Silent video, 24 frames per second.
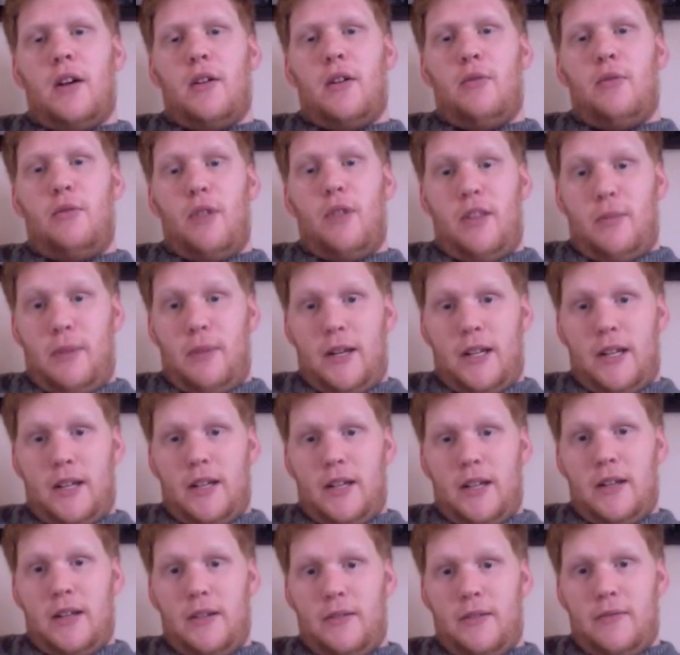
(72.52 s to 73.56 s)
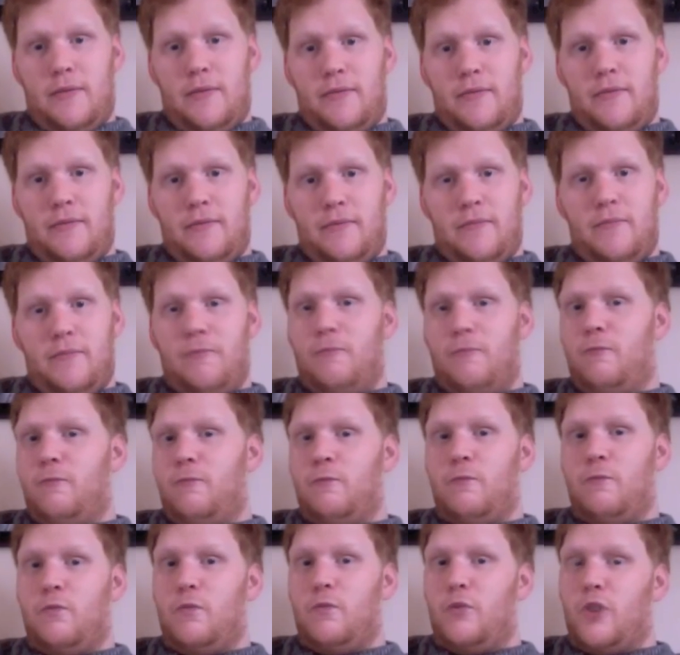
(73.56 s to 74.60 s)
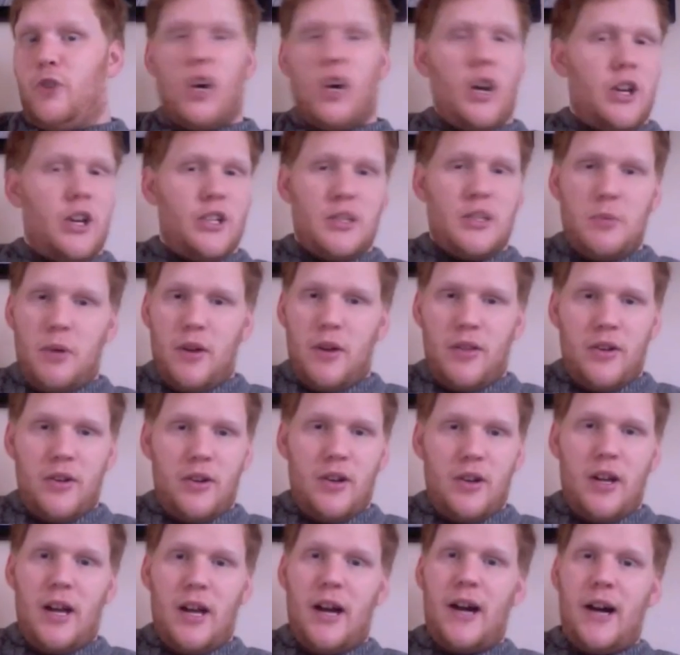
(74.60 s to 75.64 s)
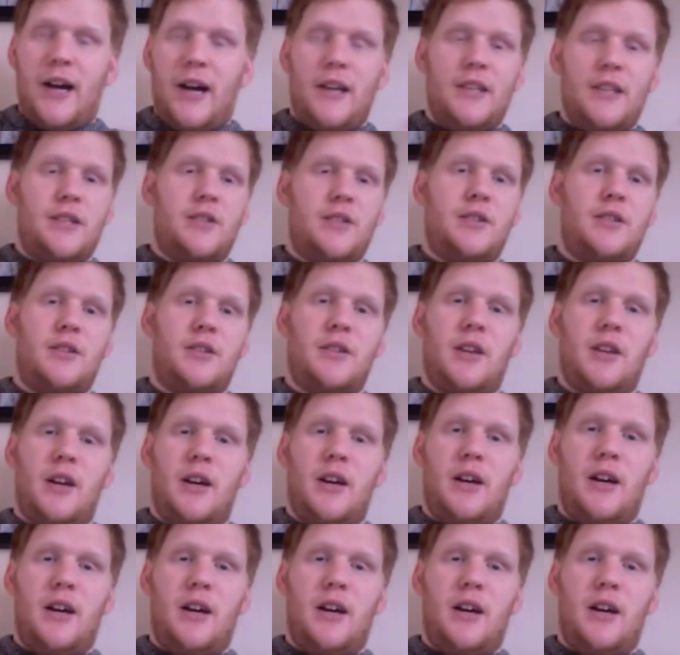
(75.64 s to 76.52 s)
rhythmic. Regardless of whether it has